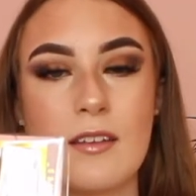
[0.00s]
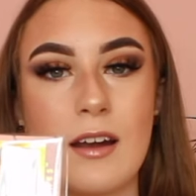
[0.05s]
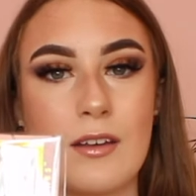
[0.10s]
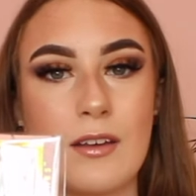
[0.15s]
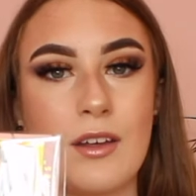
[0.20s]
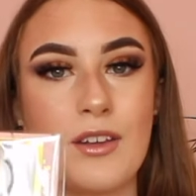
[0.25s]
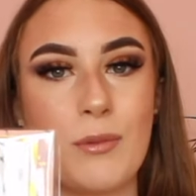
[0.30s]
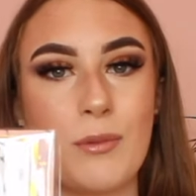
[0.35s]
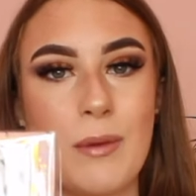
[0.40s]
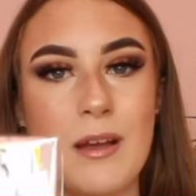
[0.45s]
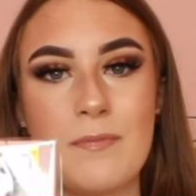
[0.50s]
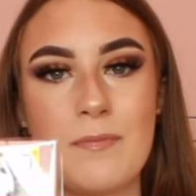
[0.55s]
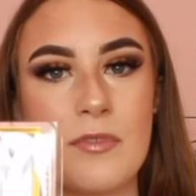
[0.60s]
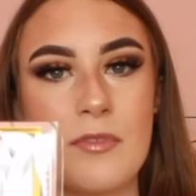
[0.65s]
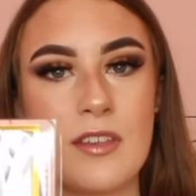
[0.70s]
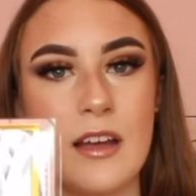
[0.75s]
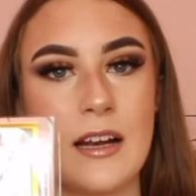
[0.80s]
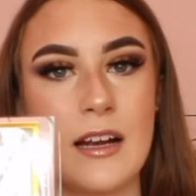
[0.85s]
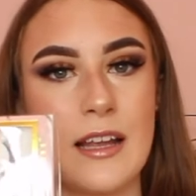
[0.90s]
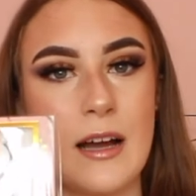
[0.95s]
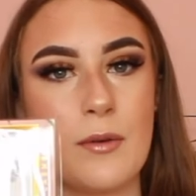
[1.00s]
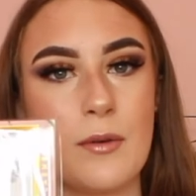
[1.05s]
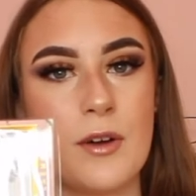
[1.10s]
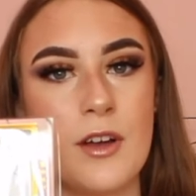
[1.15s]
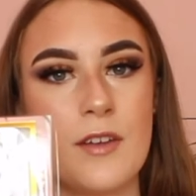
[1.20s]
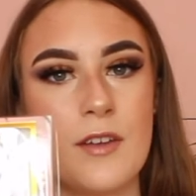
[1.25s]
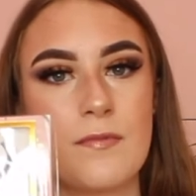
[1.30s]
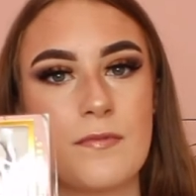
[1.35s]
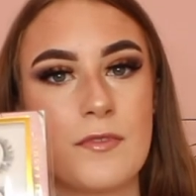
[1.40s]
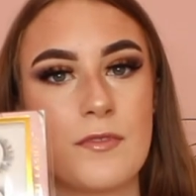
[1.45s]
Like they've been selling out
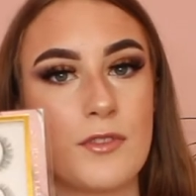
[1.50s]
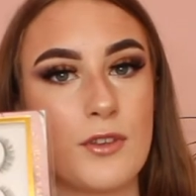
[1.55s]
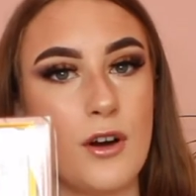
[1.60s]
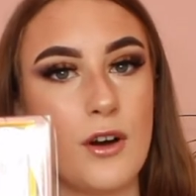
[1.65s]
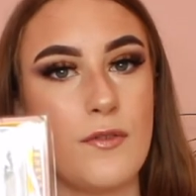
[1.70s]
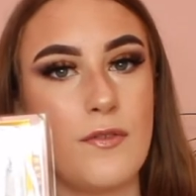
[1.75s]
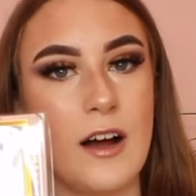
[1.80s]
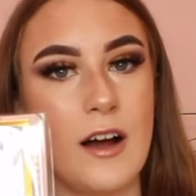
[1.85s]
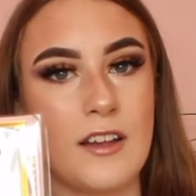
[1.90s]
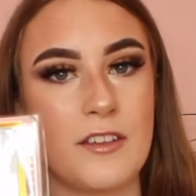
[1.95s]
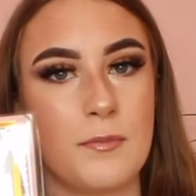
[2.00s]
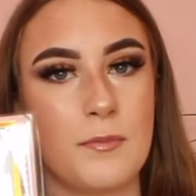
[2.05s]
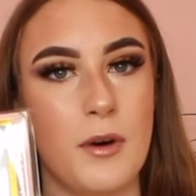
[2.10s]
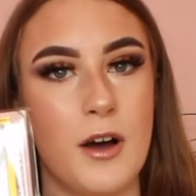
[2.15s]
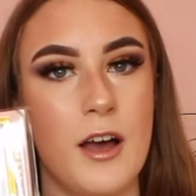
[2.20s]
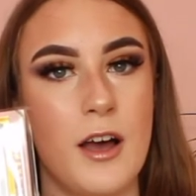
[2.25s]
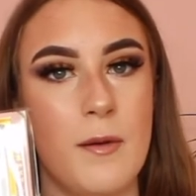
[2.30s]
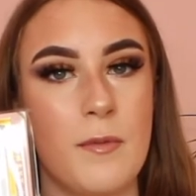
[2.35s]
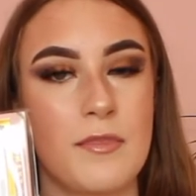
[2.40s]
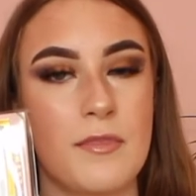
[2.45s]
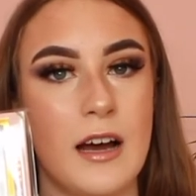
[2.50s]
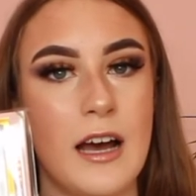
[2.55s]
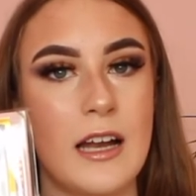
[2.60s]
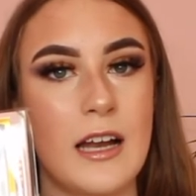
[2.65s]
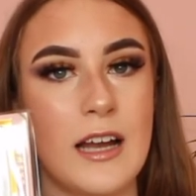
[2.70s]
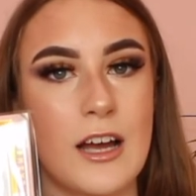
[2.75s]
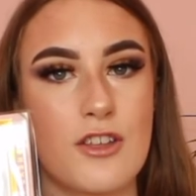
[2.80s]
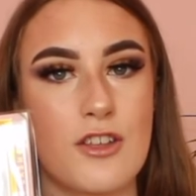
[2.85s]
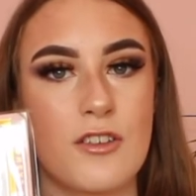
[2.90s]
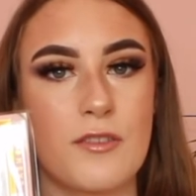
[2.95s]
so fast but um,
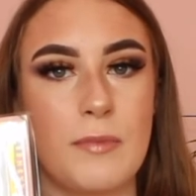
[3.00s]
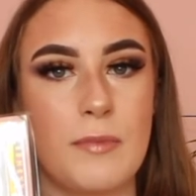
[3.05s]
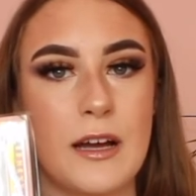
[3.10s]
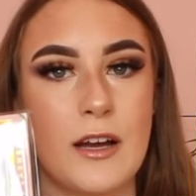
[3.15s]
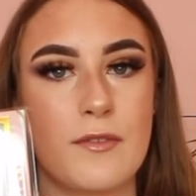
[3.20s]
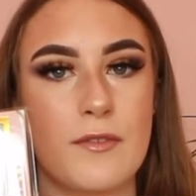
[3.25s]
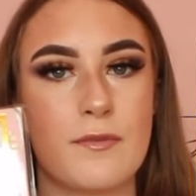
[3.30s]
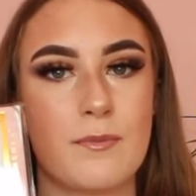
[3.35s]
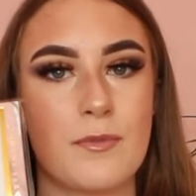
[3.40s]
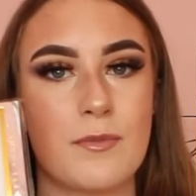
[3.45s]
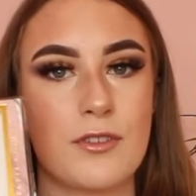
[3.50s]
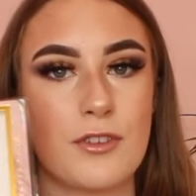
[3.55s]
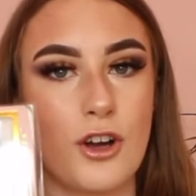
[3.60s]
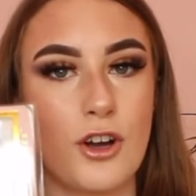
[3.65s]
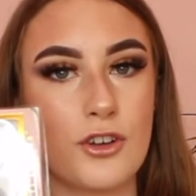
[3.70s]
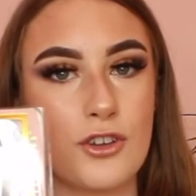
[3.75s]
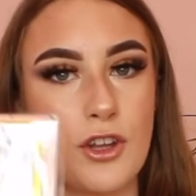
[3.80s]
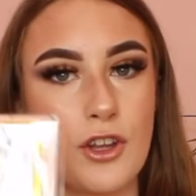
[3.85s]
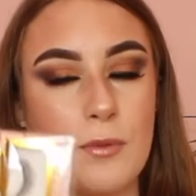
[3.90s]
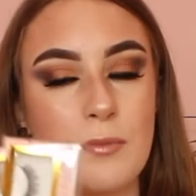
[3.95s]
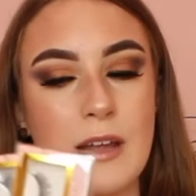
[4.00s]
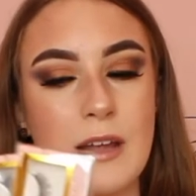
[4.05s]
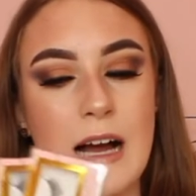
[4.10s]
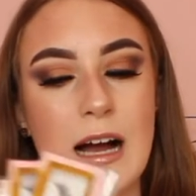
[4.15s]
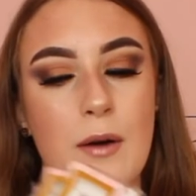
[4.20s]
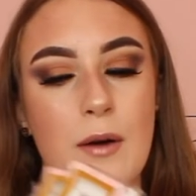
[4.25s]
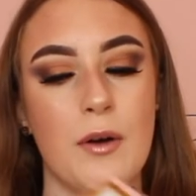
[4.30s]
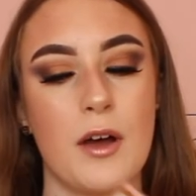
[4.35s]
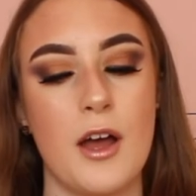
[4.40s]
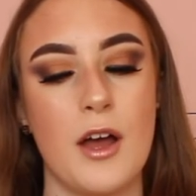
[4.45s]
Lashes might have stopped them
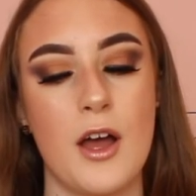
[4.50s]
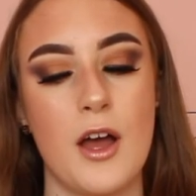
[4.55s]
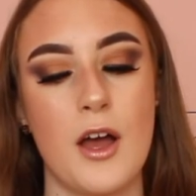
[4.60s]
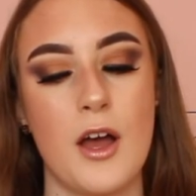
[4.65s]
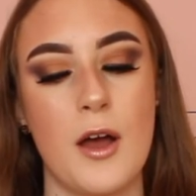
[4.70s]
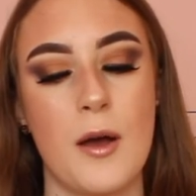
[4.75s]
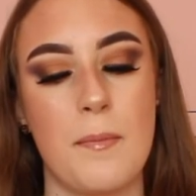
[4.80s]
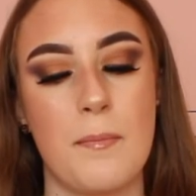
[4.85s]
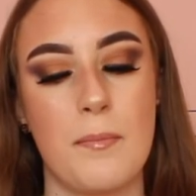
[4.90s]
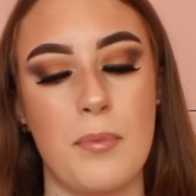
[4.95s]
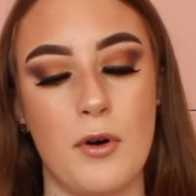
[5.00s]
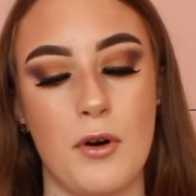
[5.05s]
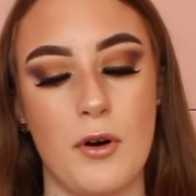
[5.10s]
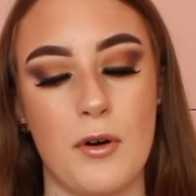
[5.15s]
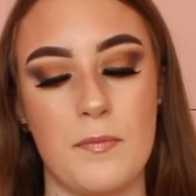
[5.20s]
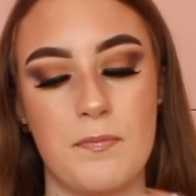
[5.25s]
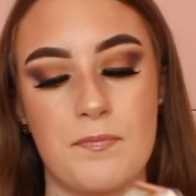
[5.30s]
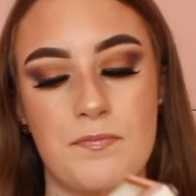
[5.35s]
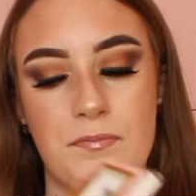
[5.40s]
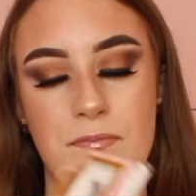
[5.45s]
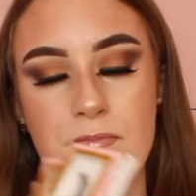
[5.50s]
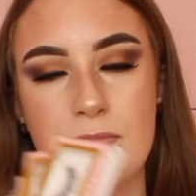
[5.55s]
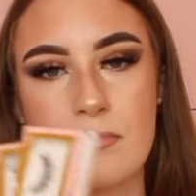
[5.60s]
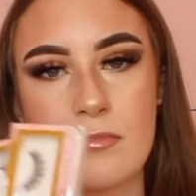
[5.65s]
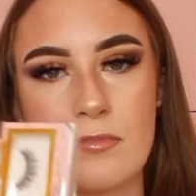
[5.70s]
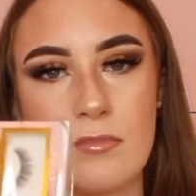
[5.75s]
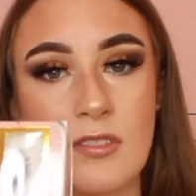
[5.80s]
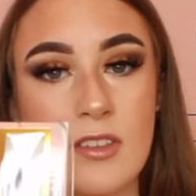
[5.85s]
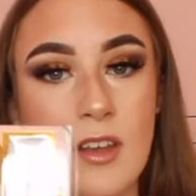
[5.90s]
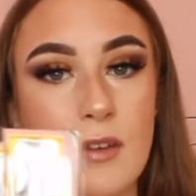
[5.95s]
now but
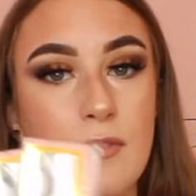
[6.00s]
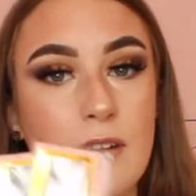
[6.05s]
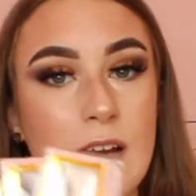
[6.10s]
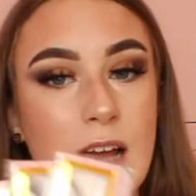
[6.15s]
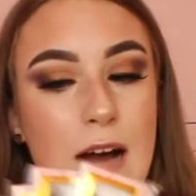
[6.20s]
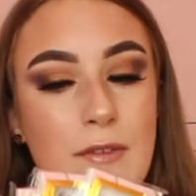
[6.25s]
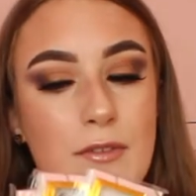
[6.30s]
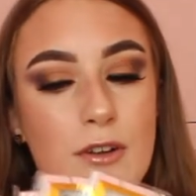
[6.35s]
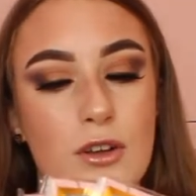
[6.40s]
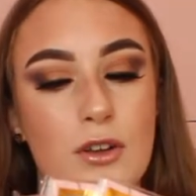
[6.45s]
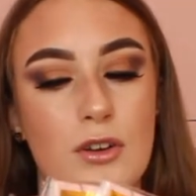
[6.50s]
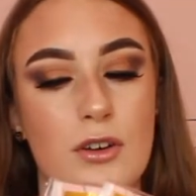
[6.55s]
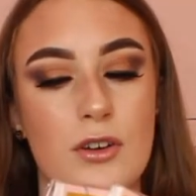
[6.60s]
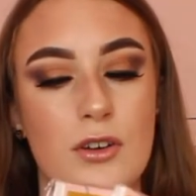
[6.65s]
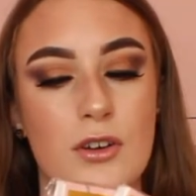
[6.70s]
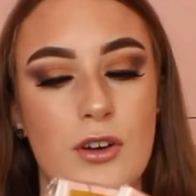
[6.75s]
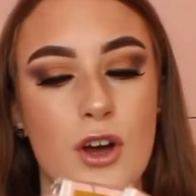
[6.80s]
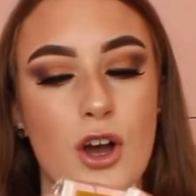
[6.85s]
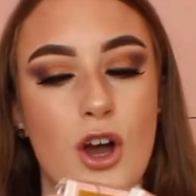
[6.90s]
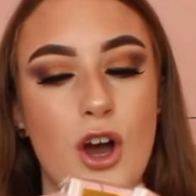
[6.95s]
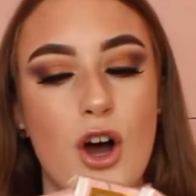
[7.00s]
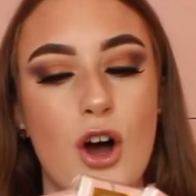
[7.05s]
definitely have a look